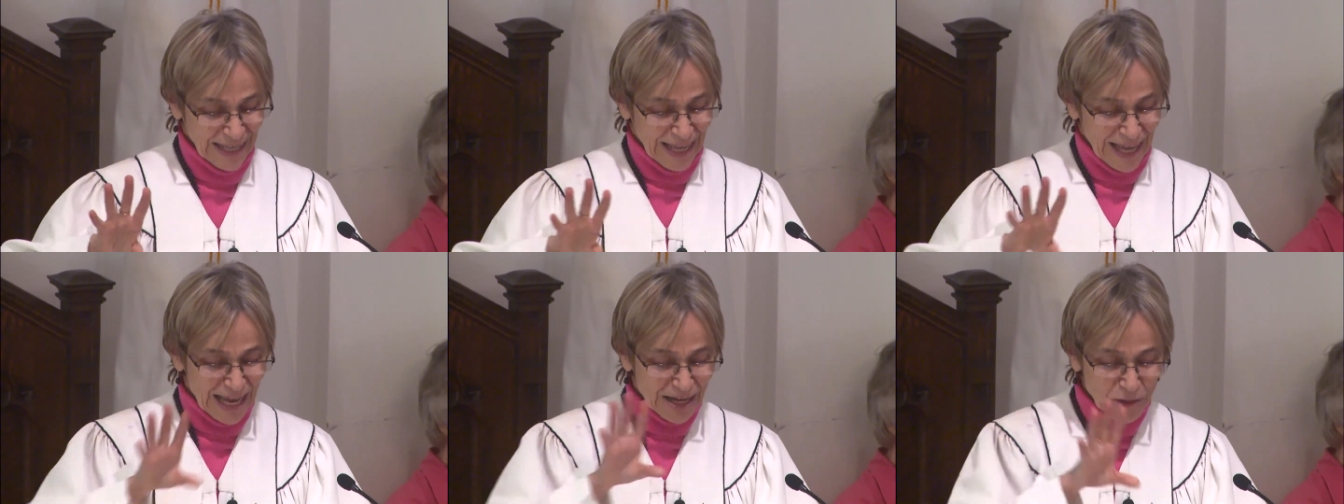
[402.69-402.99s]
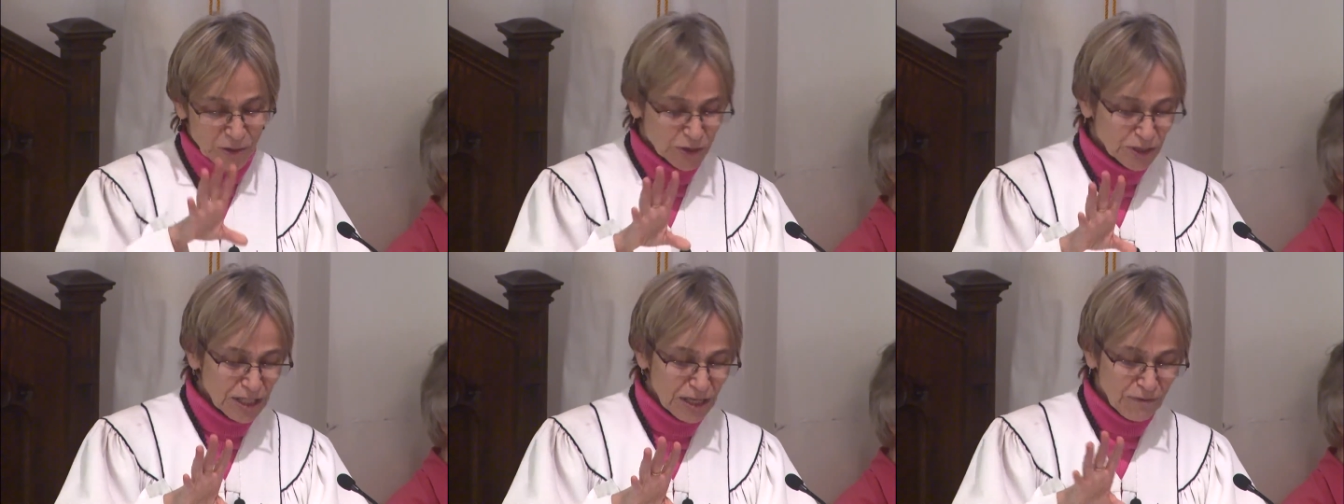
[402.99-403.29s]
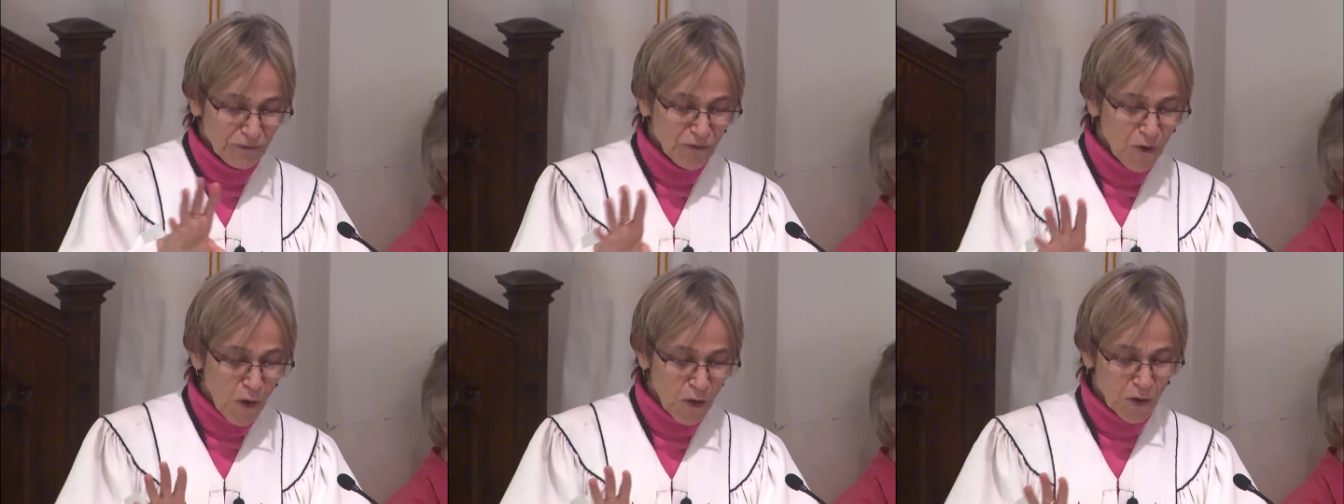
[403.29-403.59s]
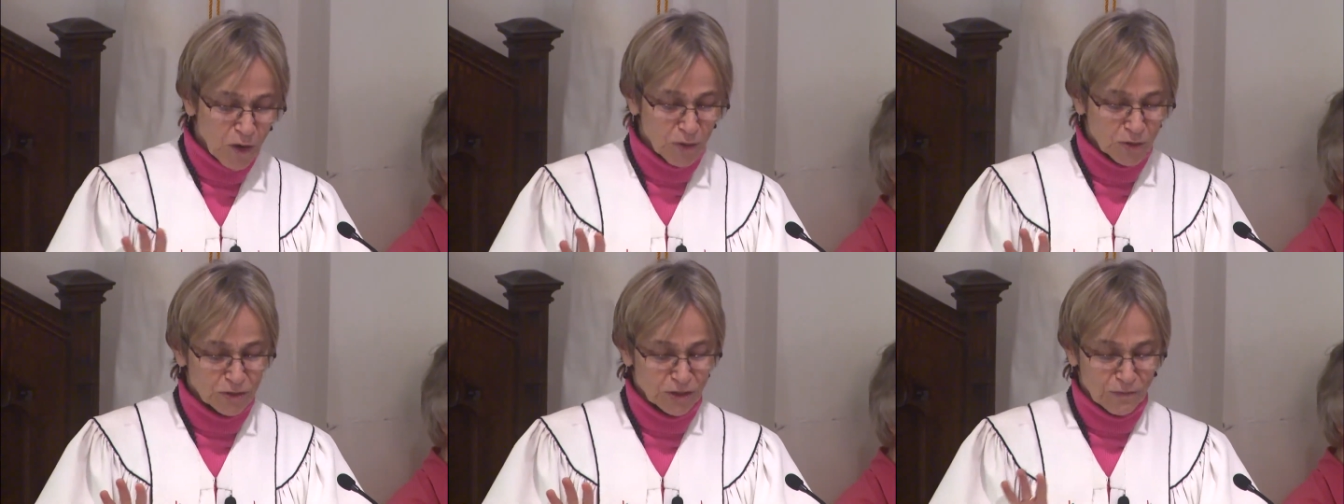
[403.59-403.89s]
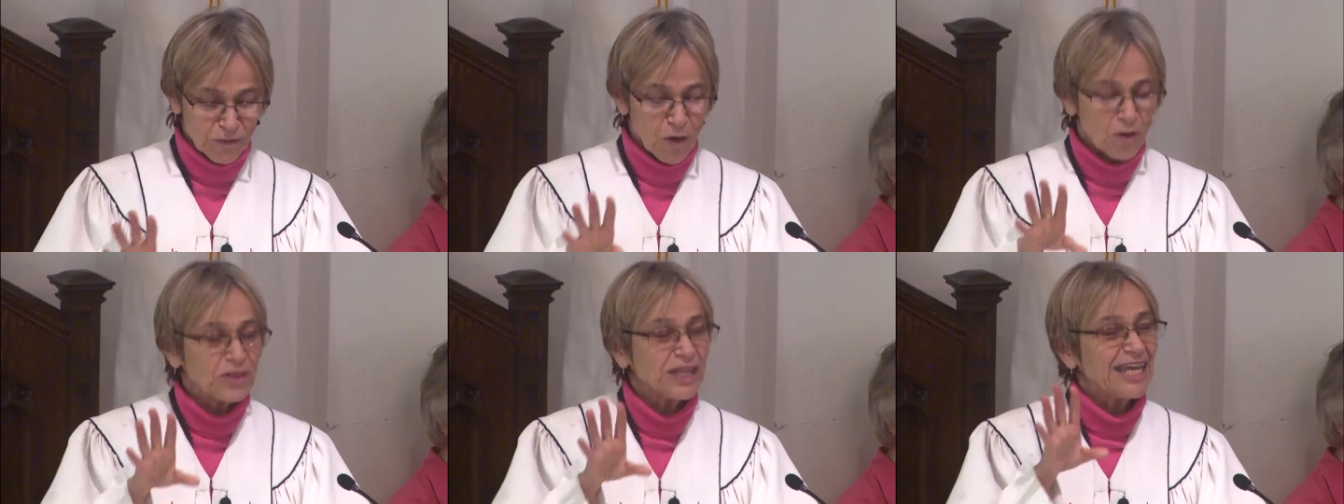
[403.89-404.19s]
and you see photos
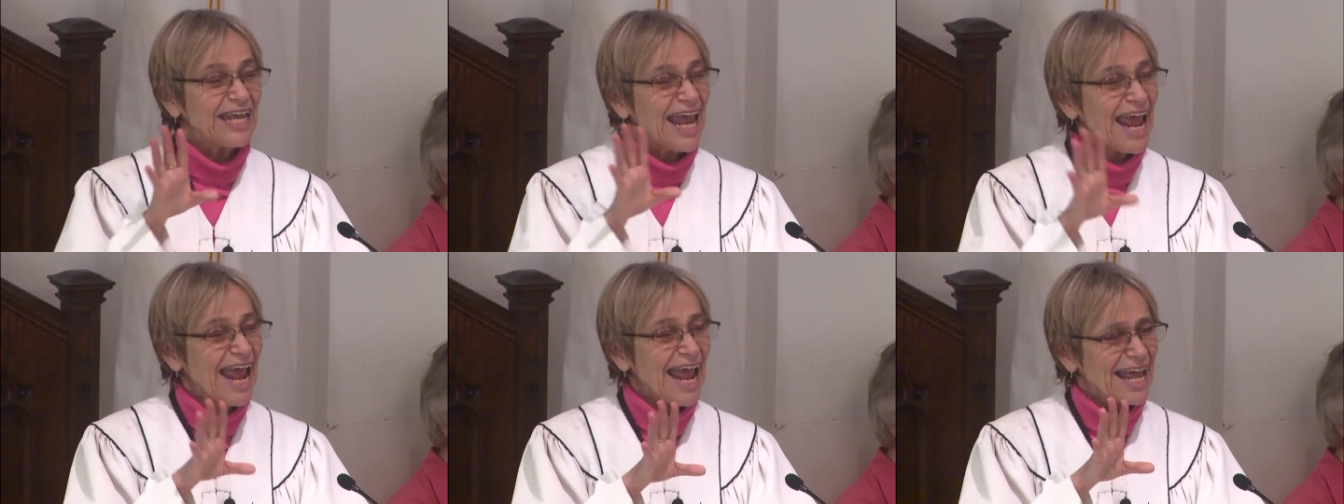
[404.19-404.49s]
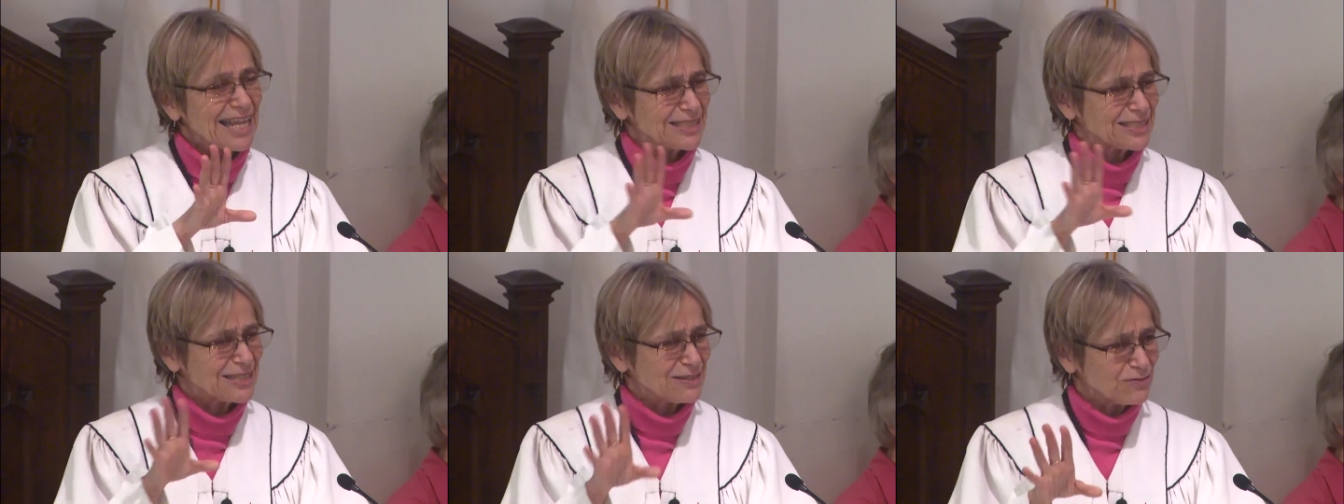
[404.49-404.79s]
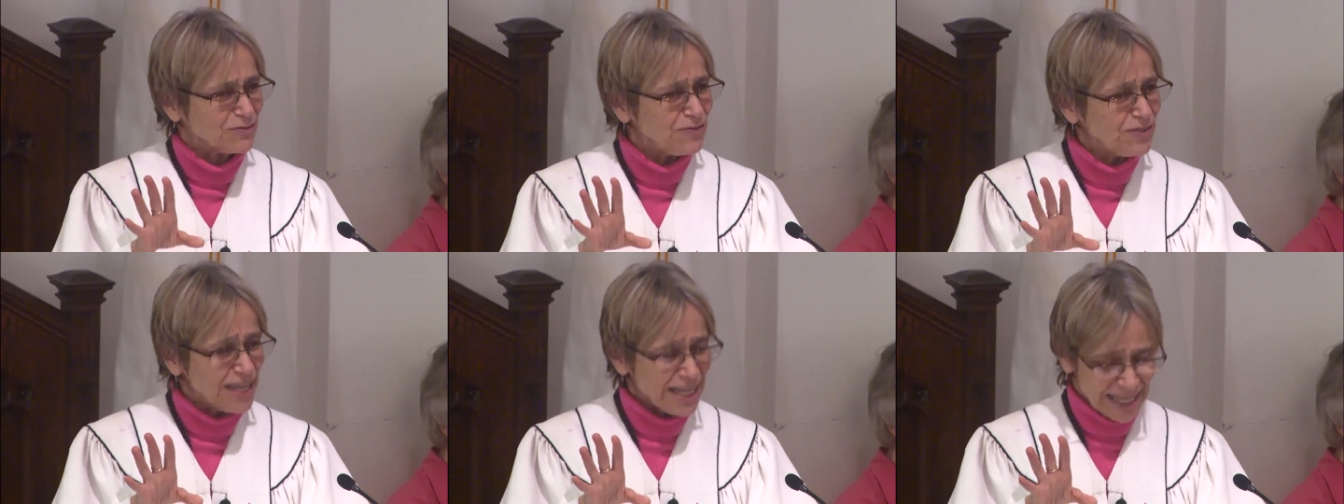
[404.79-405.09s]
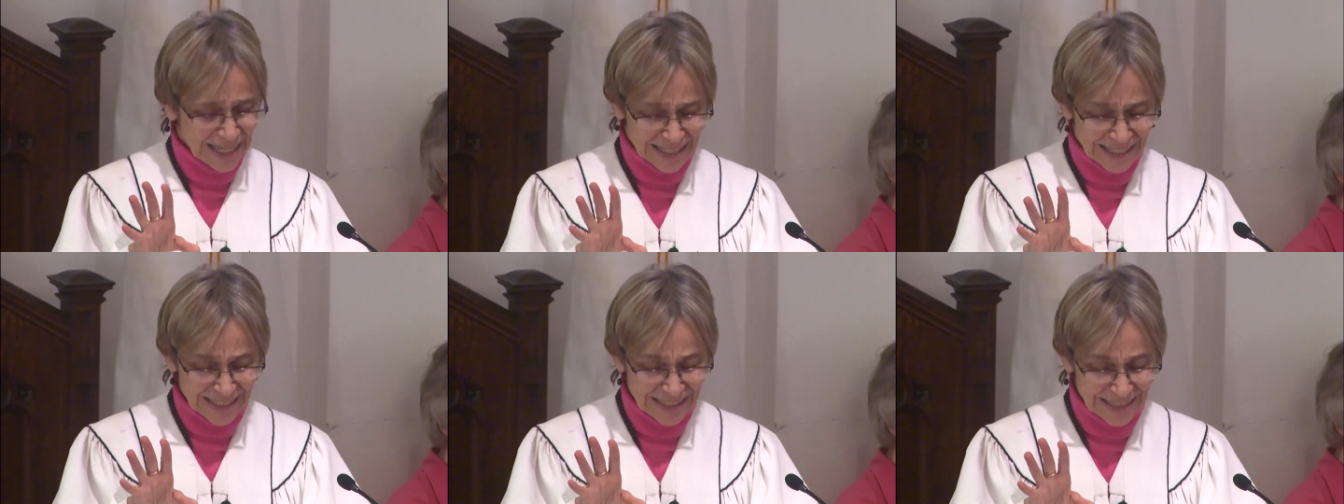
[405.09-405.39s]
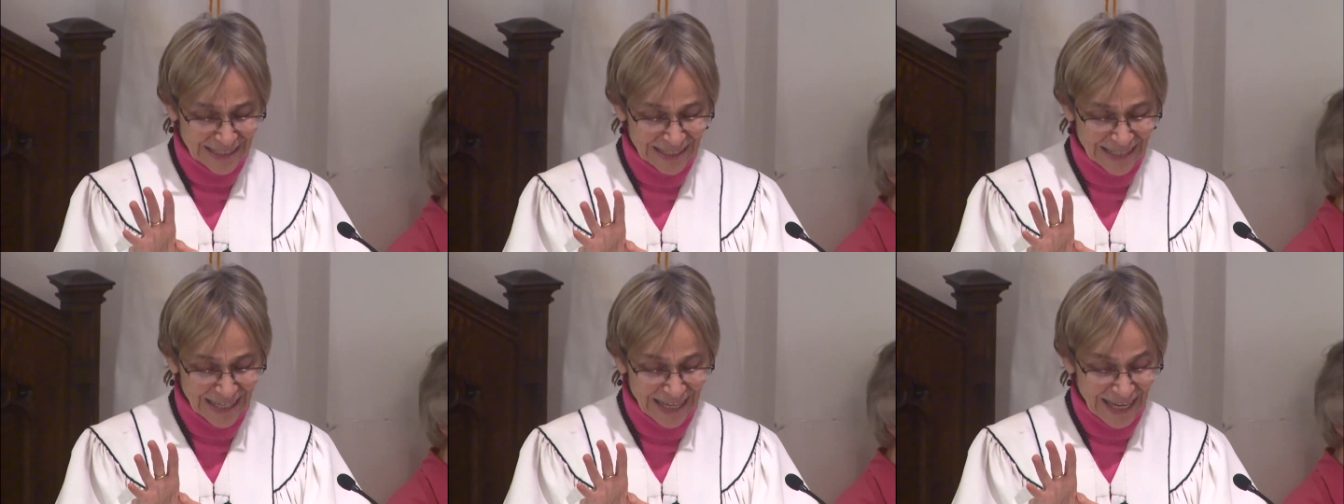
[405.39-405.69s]
of only hands and
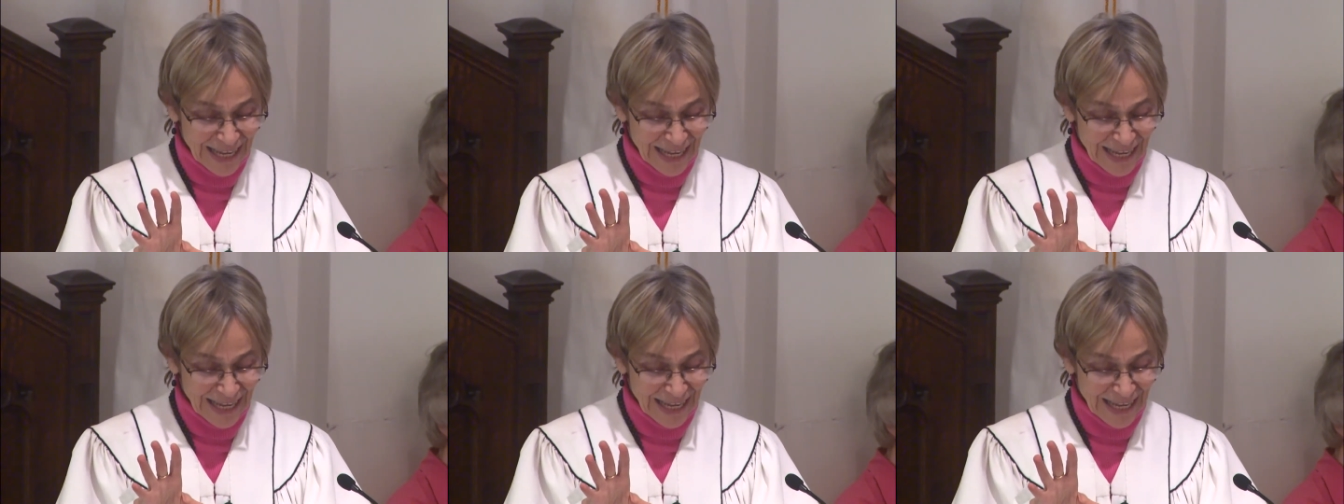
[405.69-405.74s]
feet,